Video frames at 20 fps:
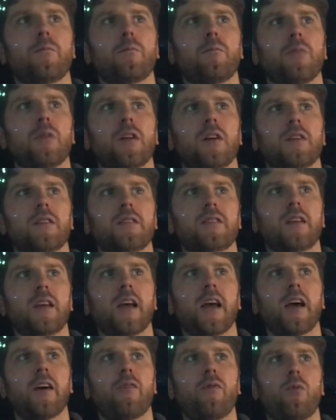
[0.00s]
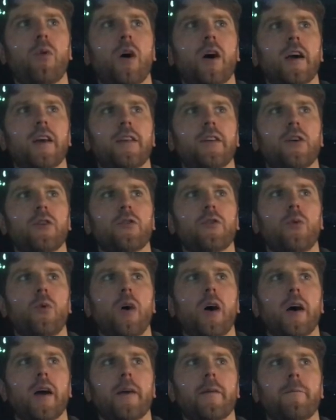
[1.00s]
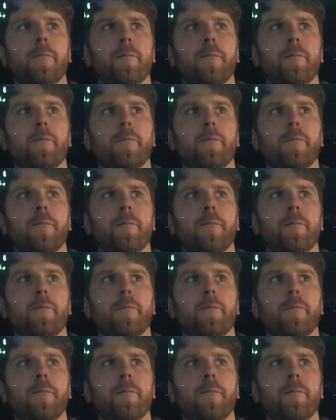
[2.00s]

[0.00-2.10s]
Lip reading: plus fy delta y